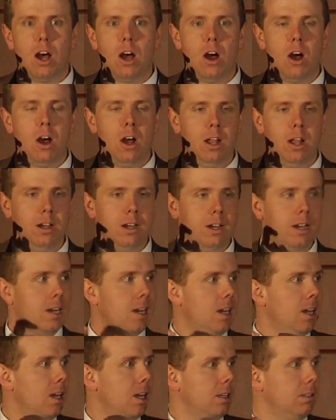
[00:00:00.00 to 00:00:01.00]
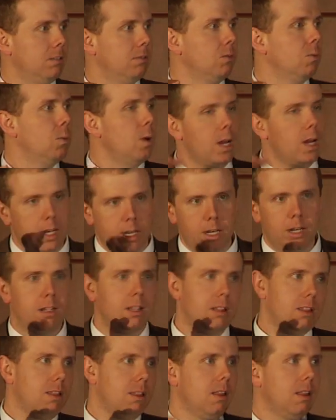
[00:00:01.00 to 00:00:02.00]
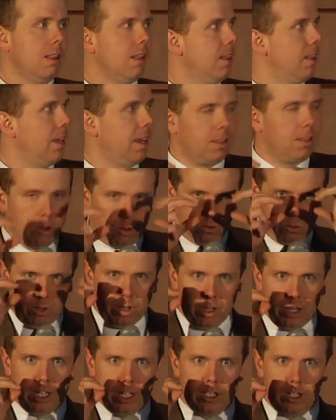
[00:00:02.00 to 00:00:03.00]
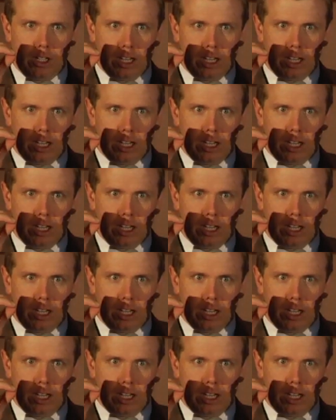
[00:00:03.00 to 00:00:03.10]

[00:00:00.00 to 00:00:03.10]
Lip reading: on one, they look really